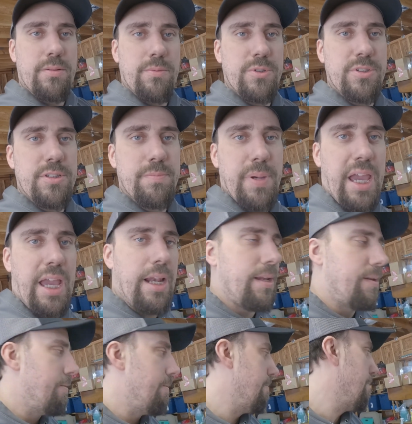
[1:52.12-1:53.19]
it with some paint,
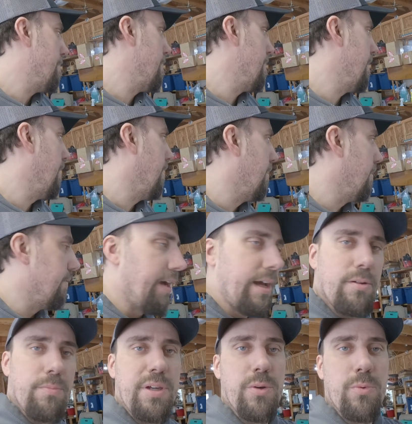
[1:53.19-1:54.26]
and
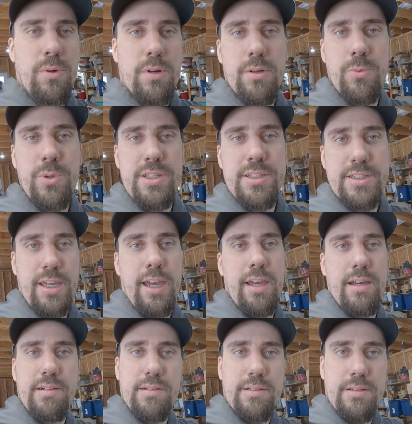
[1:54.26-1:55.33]
that'll be where we
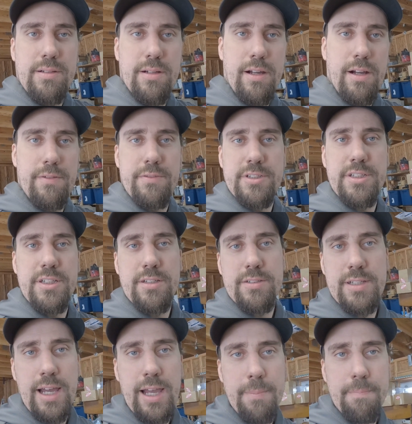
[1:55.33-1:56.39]
scale every
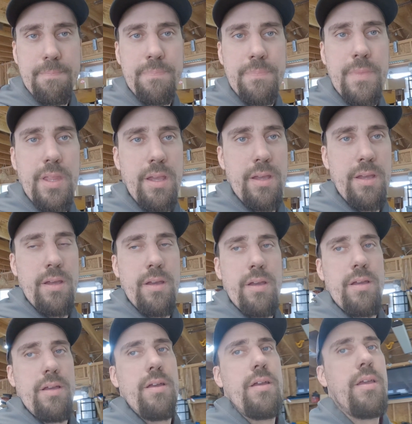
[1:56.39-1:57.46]
single time.
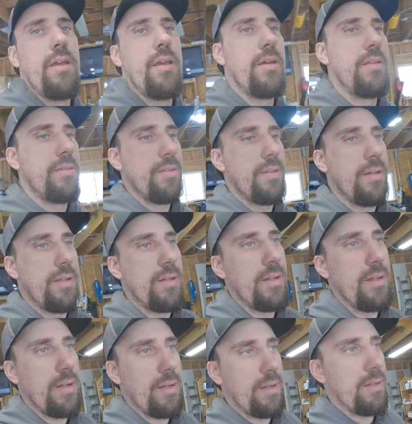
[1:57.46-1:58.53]
And
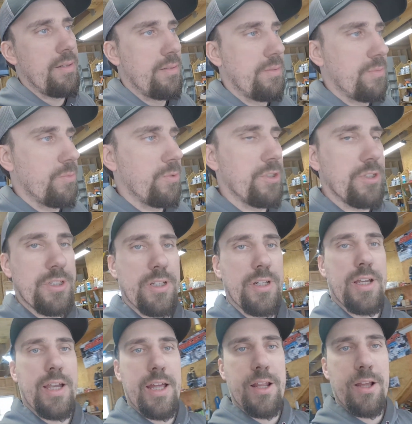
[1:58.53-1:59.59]
then we're just going
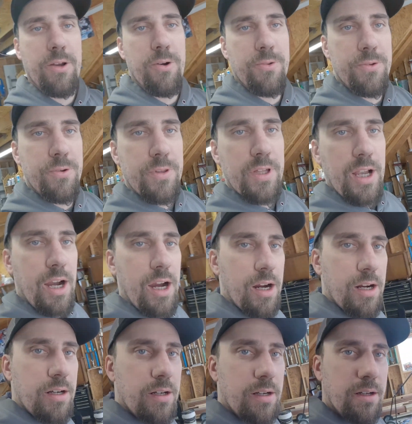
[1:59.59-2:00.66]
to kind of go through the
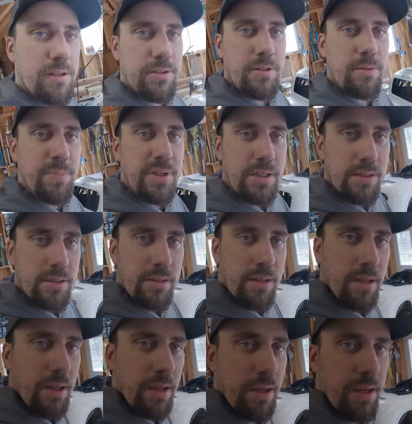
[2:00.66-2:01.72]
car a little bit
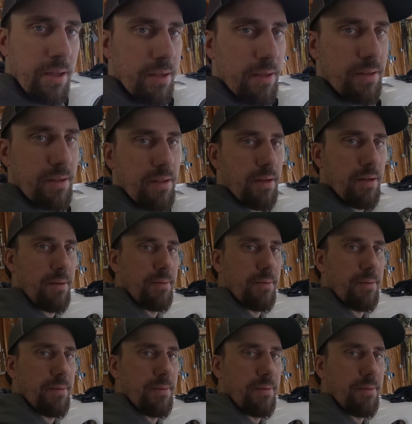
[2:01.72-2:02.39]
and